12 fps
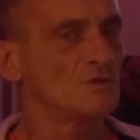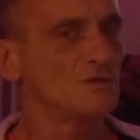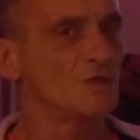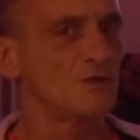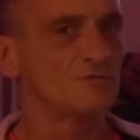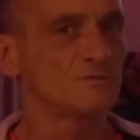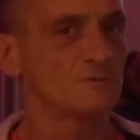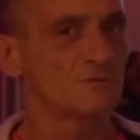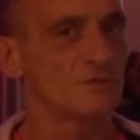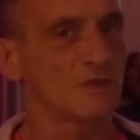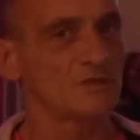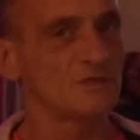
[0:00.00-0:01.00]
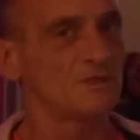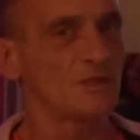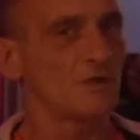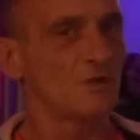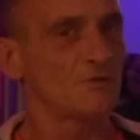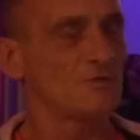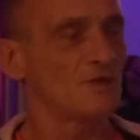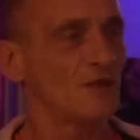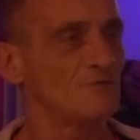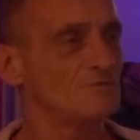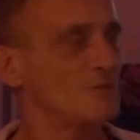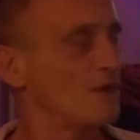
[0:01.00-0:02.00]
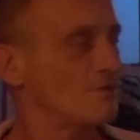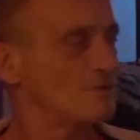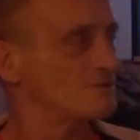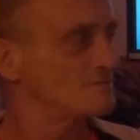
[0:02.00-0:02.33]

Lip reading: you know, I didn't know, you know, no